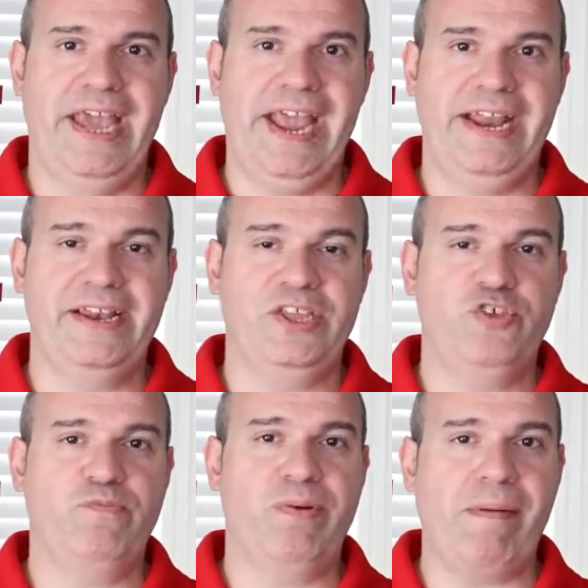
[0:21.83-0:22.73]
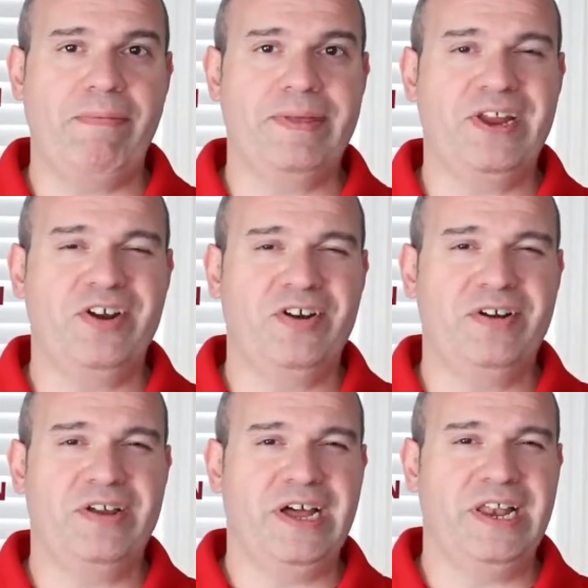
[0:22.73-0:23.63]
And you've probably
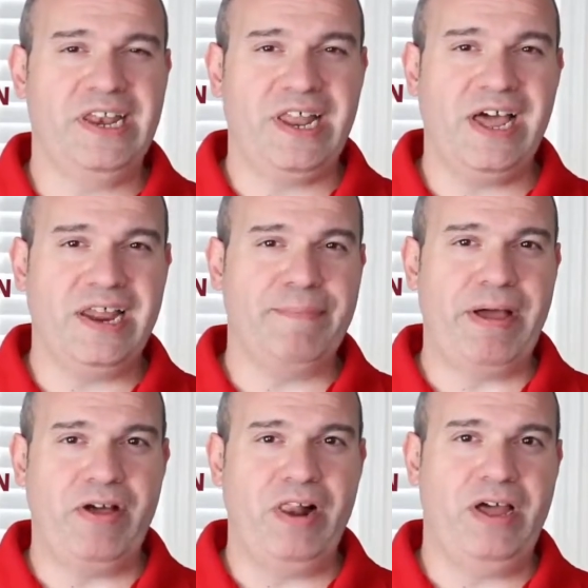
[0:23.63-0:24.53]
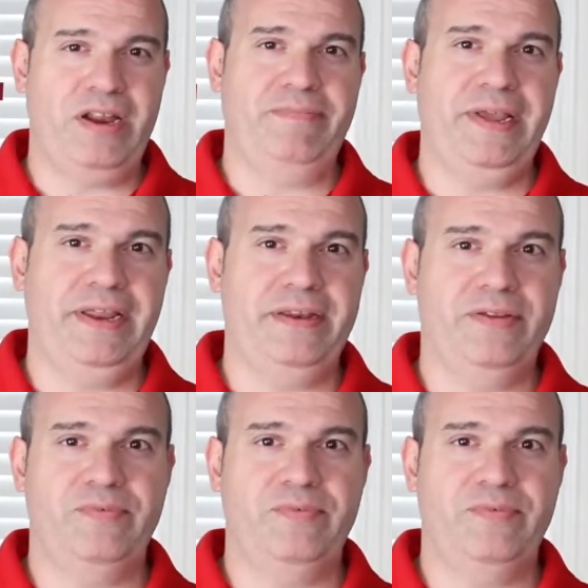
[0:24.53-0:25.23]
heard a lot about Haramain